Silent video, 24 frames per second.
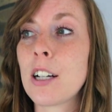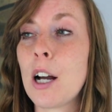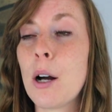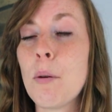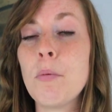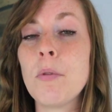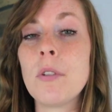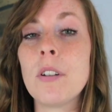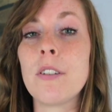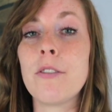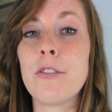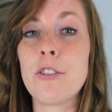
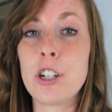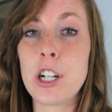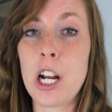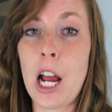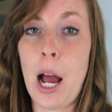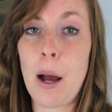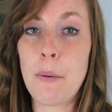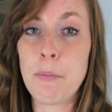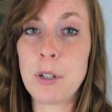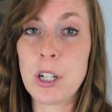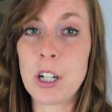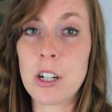couple of
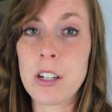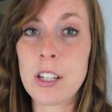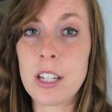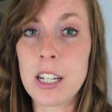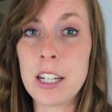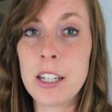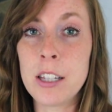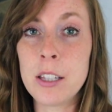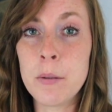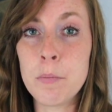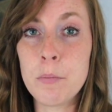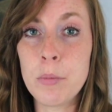chapters
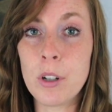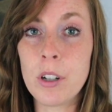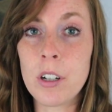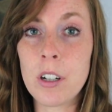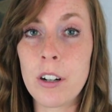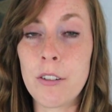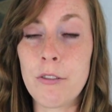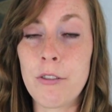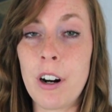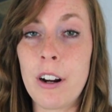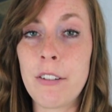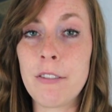in the
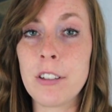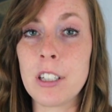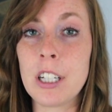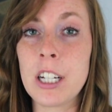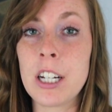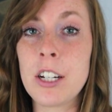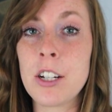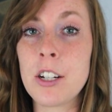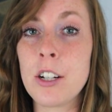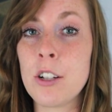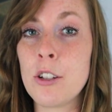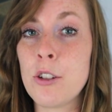book of
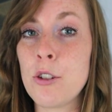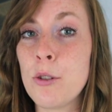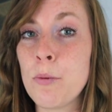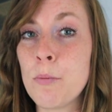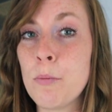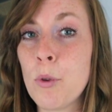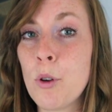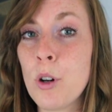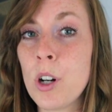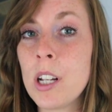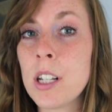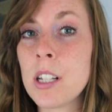Revelation to
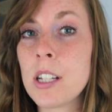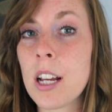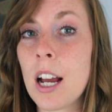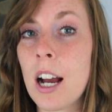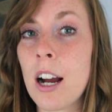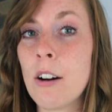point